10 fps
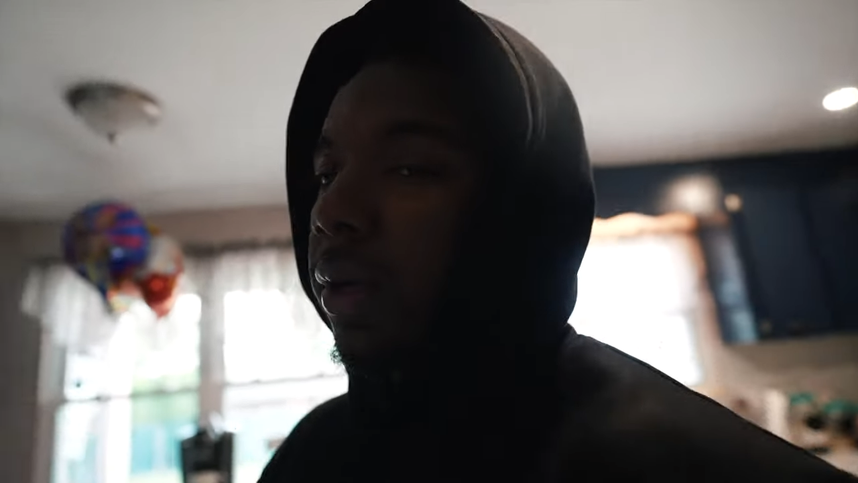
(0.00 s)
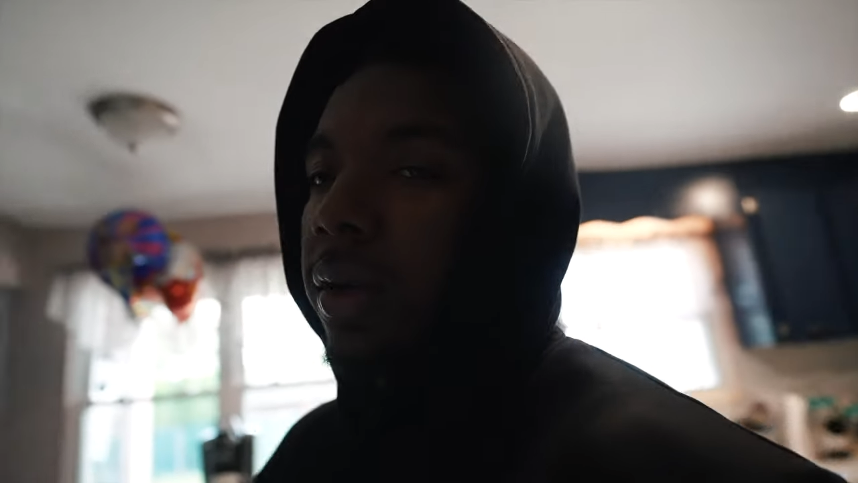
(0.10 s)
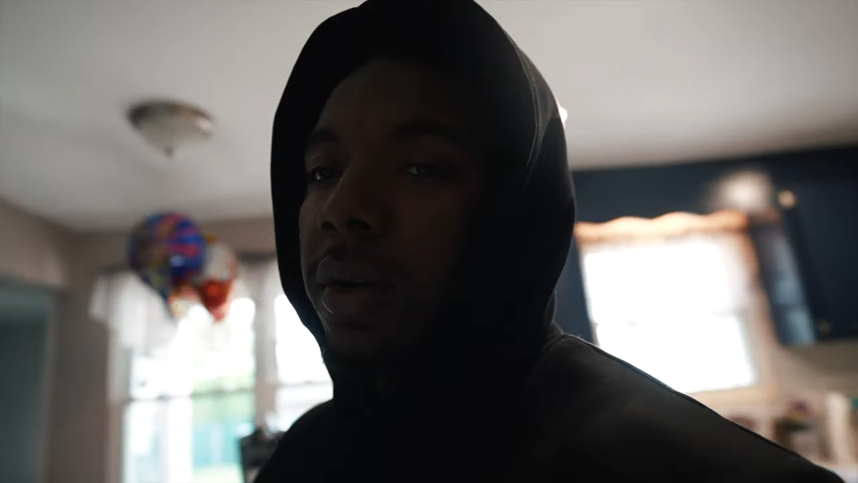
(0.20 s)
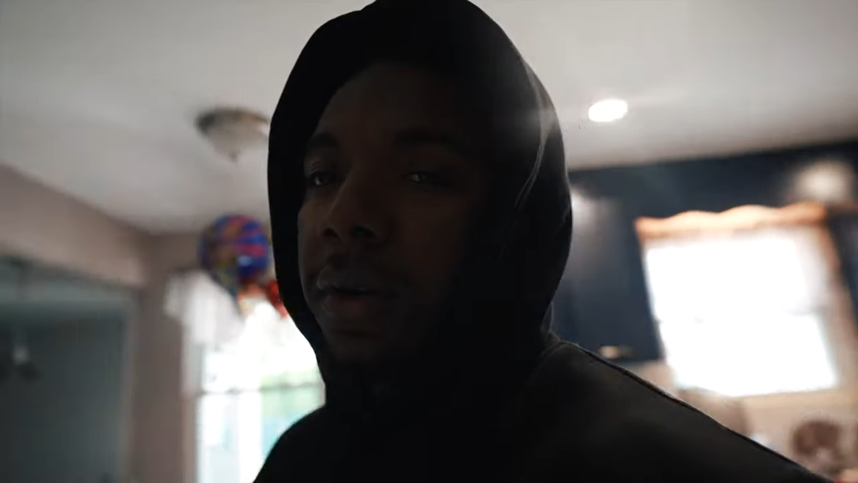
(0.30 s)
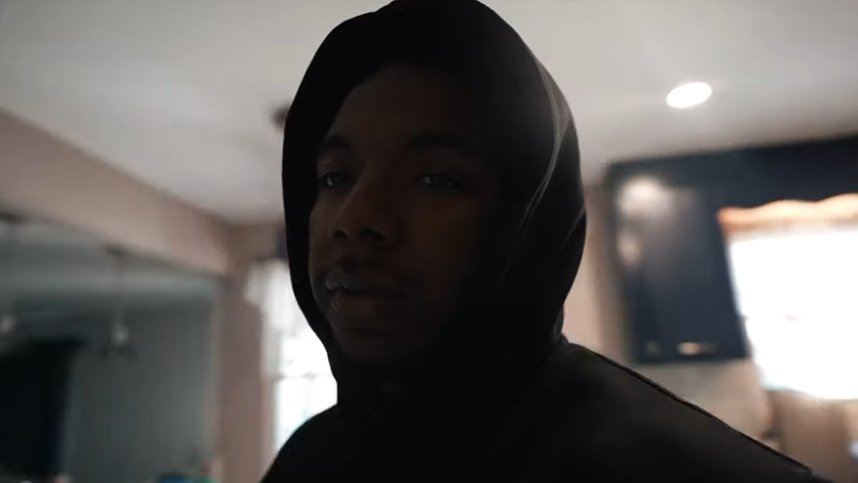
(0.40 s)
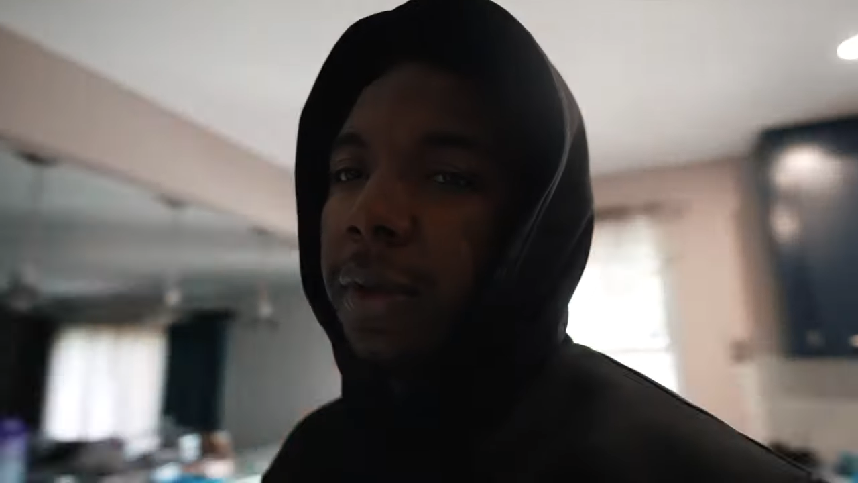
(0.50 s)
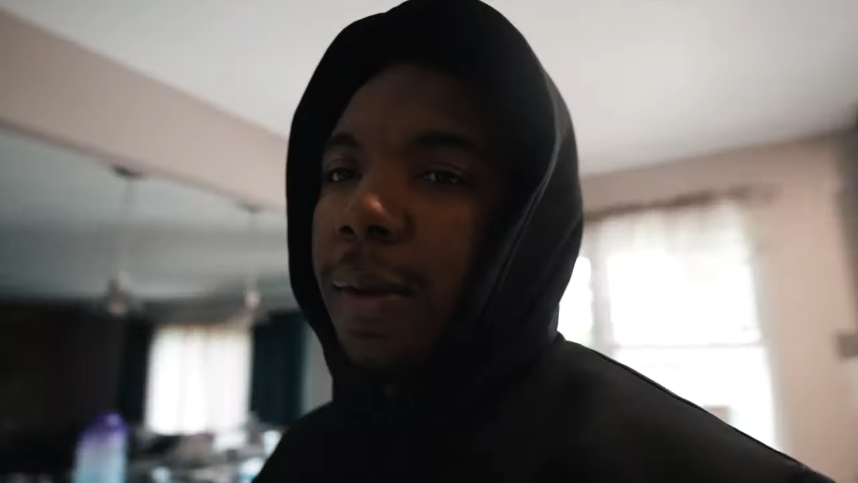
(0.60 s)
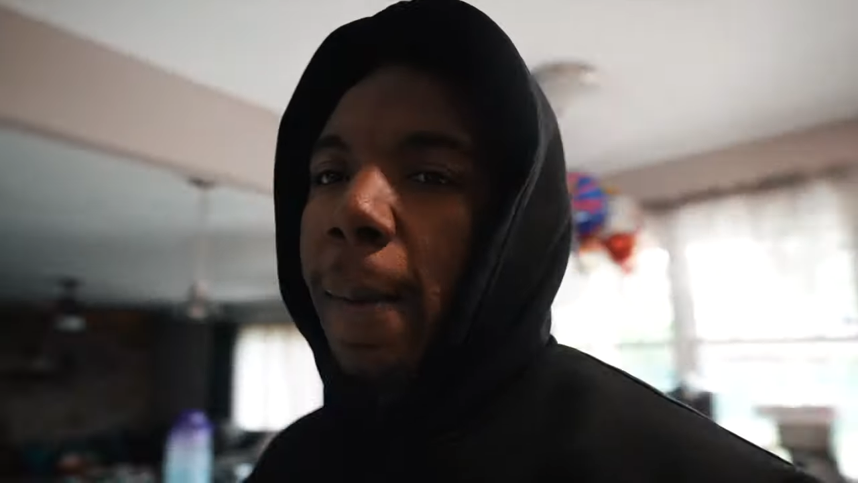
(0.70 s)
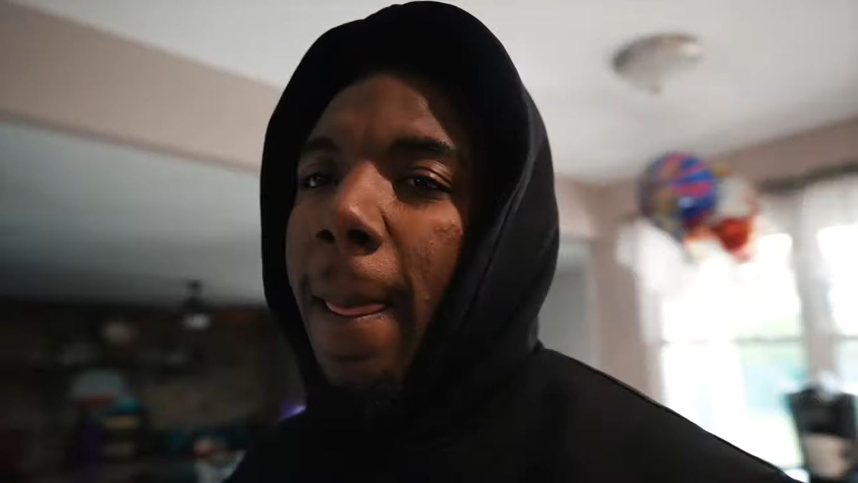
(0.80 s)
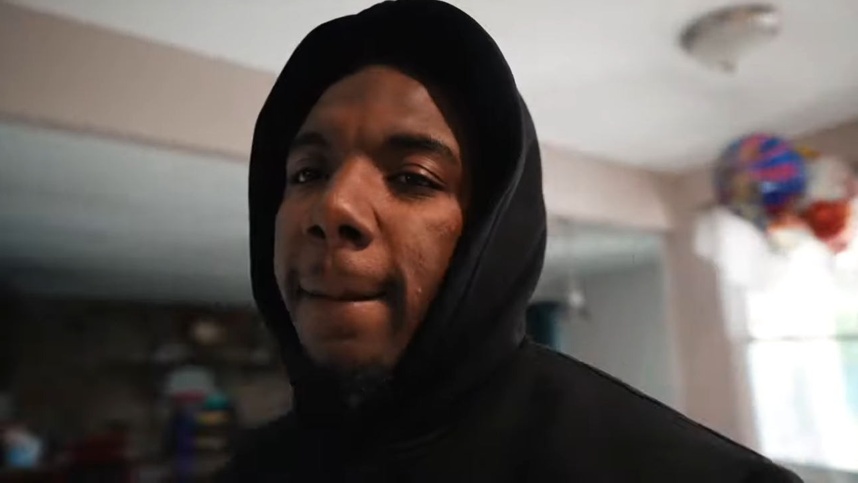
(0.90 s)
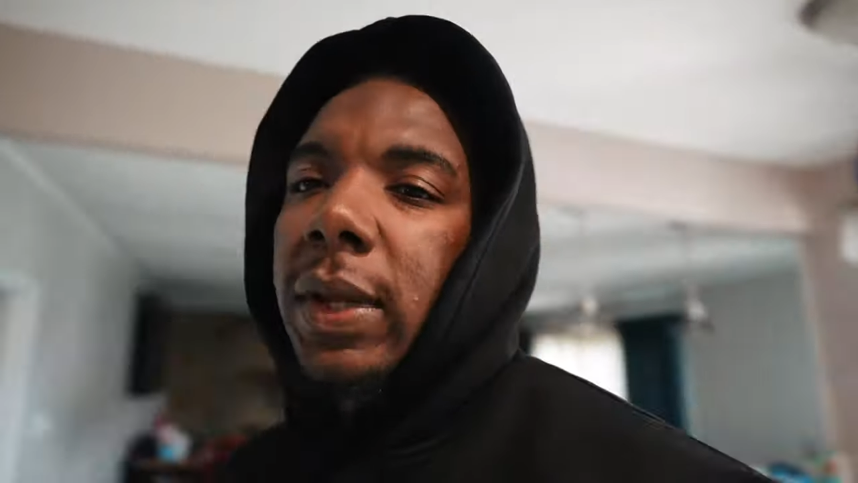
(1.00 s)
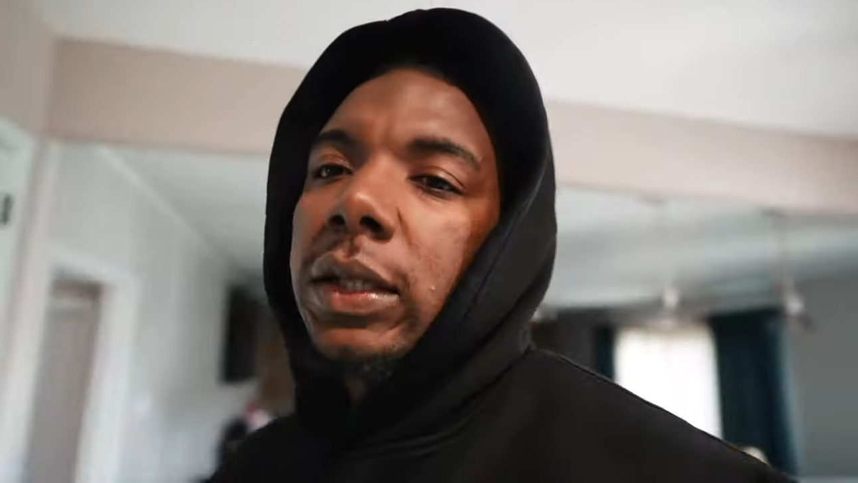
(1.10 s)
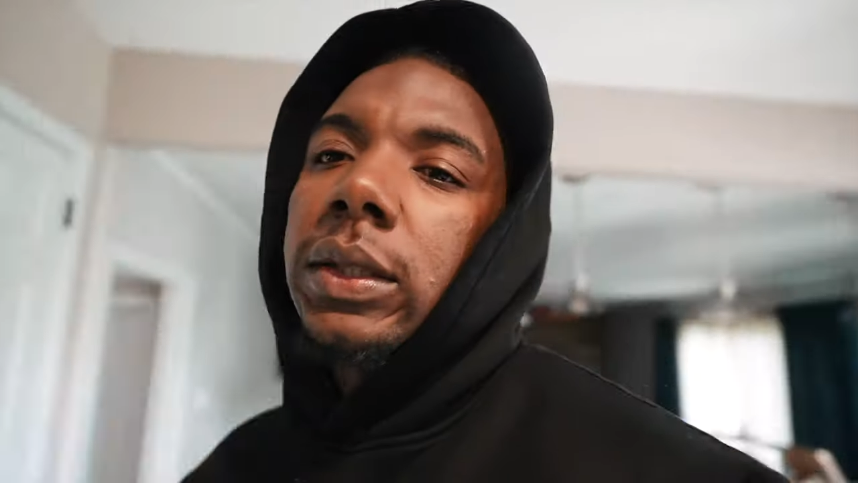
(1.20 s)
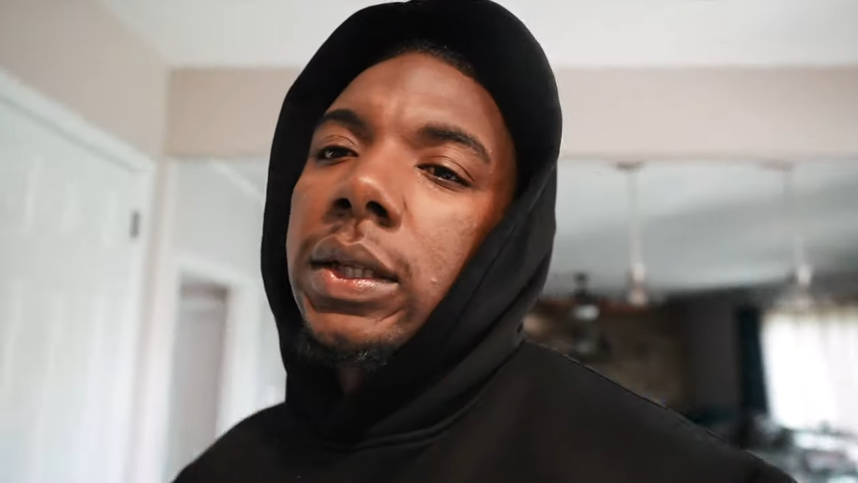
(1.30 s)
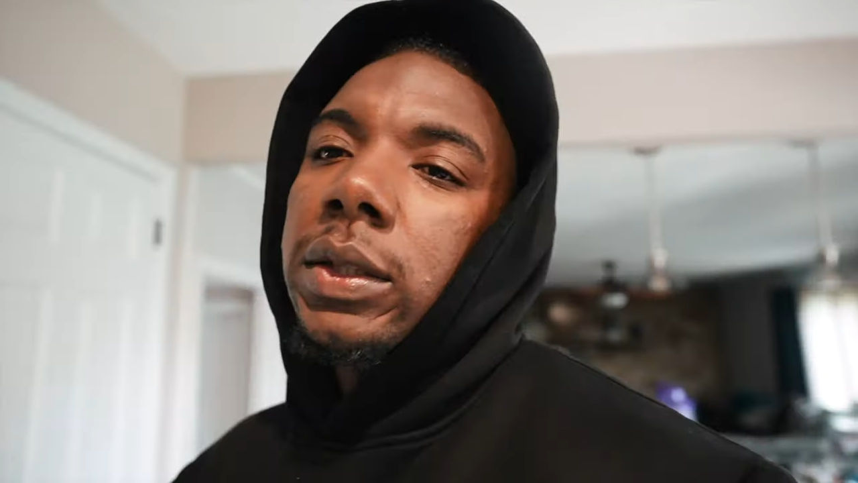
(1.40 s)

my coffee because I had to